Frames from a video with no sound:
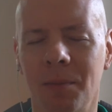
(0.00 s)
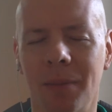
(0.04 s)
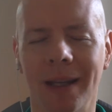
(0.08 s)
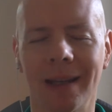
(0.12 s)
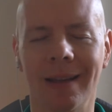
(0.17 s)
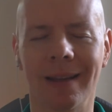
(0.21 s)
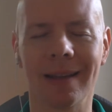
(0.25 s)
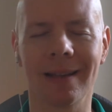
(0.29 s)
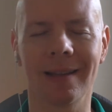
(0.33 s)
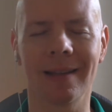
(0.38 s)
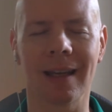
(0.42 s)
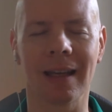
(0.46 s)

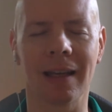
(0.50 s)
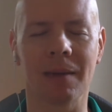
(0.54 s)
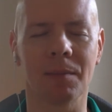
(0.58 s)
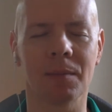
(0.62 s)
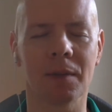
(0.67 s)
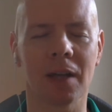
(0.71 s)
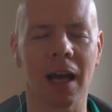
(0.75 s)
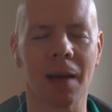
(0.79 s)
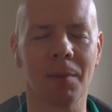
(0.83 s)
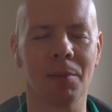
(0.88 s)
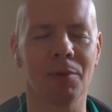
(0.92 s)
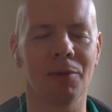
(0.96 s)
been the same
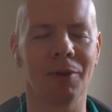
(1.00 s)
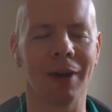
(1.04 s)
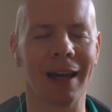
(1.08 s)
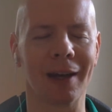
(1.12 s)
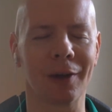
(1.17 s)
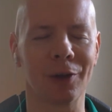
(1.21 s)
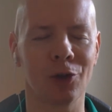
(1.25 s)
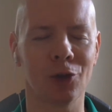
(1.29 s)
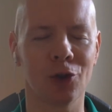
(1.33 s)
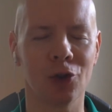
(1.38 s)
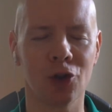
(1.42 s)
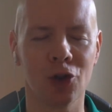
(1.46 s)
type of
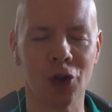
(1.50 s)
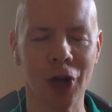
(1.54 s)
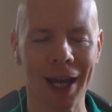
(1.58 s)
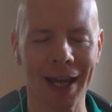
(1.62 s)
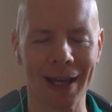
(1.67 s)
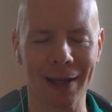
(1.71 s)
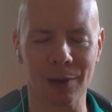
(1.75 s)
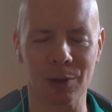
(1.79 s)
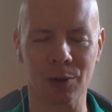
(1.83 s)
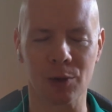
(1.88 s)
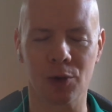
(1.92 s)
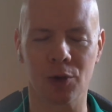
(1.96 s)

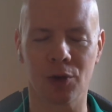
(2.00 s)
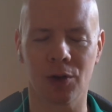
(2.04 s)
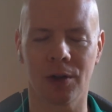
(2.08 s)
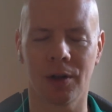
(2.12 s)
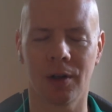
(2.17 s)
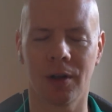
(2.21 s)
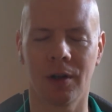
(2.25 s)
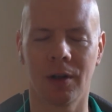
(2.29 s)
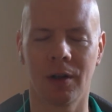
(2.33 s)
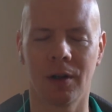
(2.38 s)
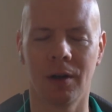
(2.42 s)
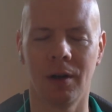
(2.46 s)
exchange,
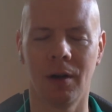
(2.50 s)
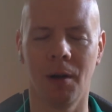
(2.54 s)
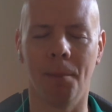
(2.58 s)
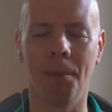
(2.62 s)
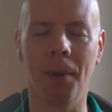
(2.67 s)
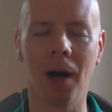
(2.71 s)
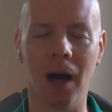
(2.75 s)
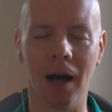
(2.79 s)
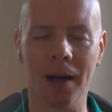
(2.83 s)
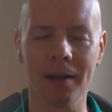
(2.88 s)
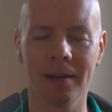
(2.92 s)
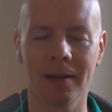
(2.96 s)

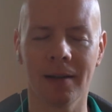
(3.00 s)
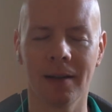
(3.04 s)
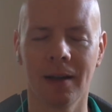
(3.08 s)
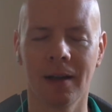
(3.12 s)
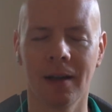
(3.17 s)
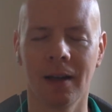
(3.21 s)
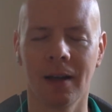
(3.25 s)
but